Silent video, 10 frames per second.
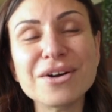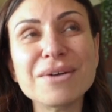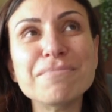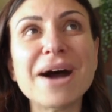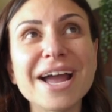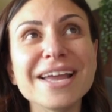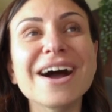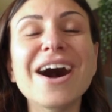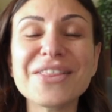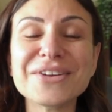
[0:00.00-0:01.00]
my
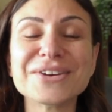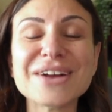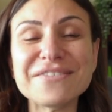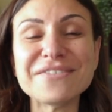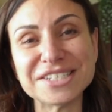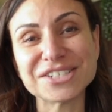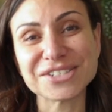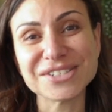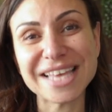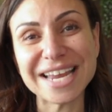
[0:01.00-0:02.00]
other
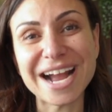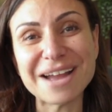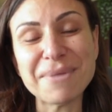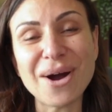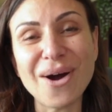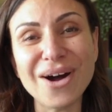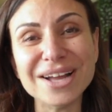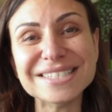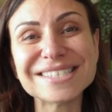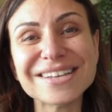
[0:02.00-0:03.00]
adventures that I'm on.
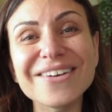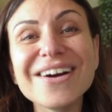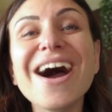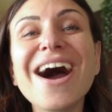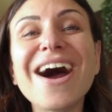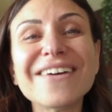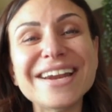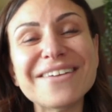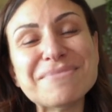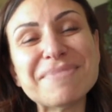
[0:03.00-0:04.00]
So, all right,
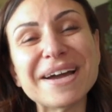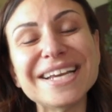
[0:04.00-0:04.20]
everybody,